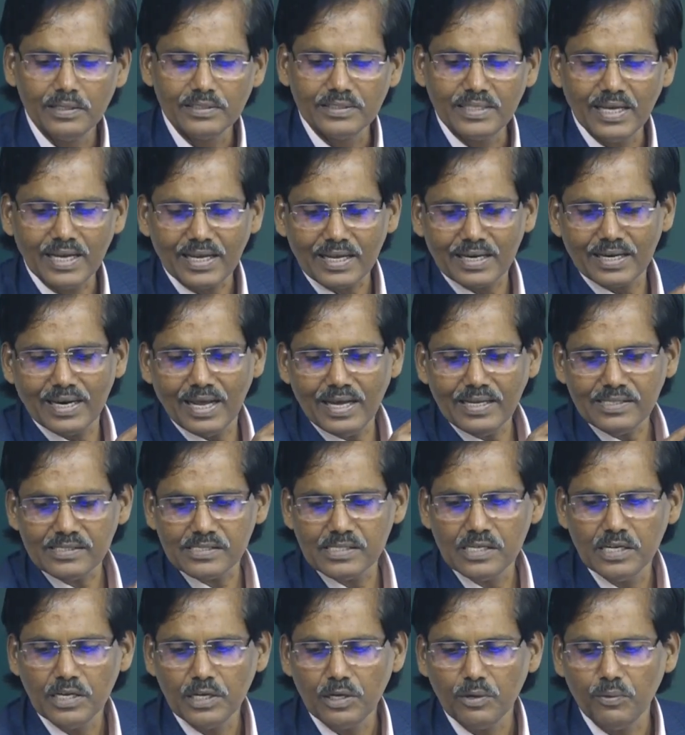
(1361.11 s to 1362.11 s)

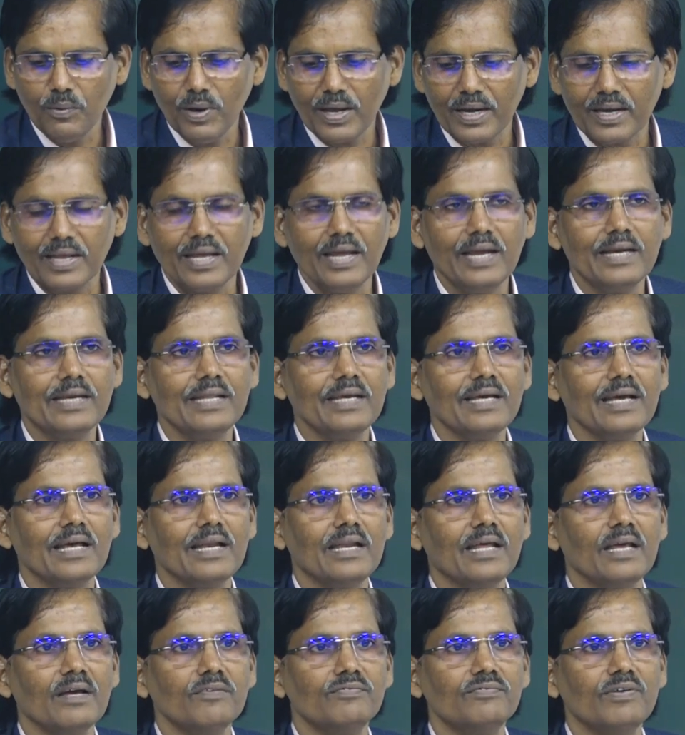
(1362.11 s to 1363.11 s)
thickness you are getting an
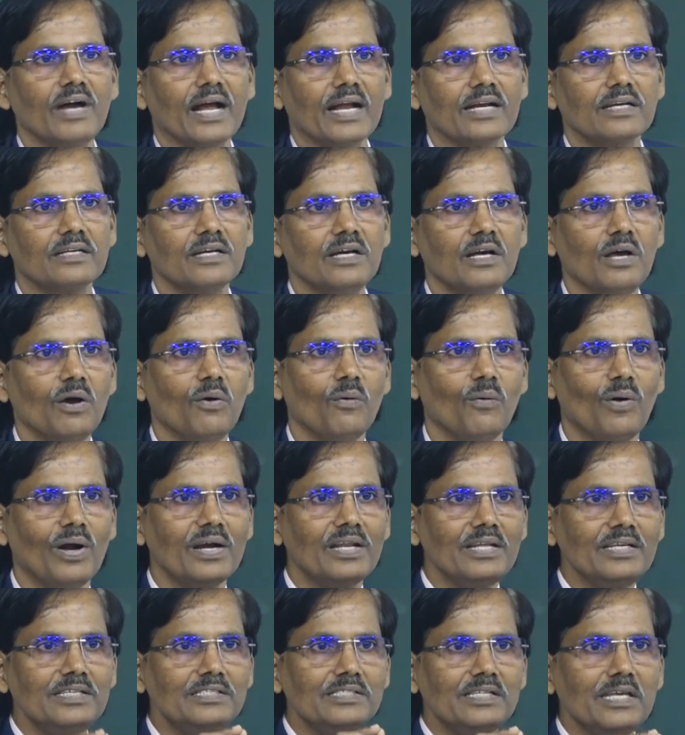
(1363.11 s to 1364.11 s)
effect. What
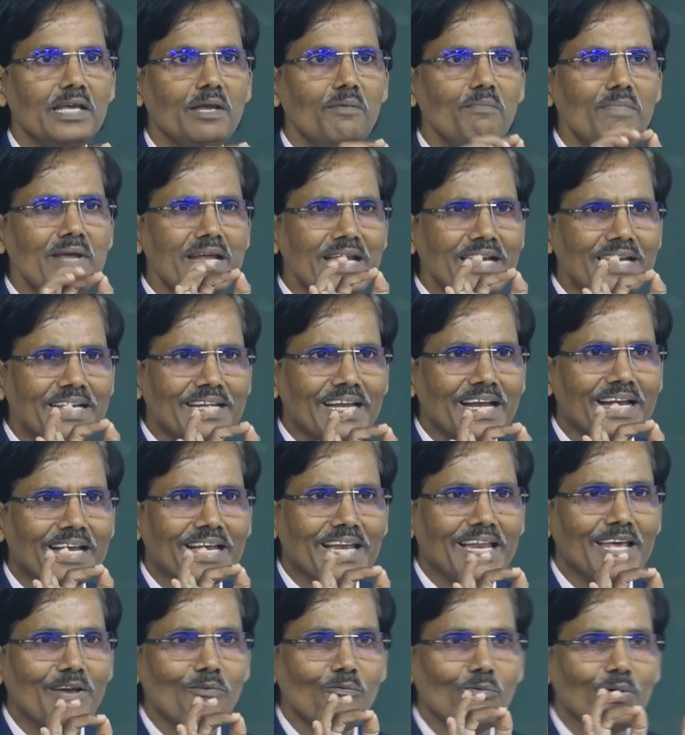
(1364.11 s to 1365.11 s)
is immediately